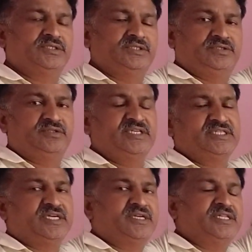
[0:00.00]
So
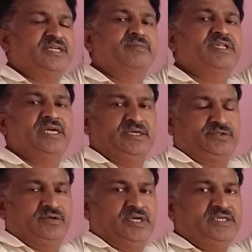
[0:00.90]
these are nothing but the
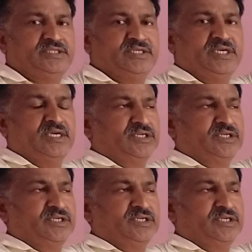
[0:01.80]
electrolytes.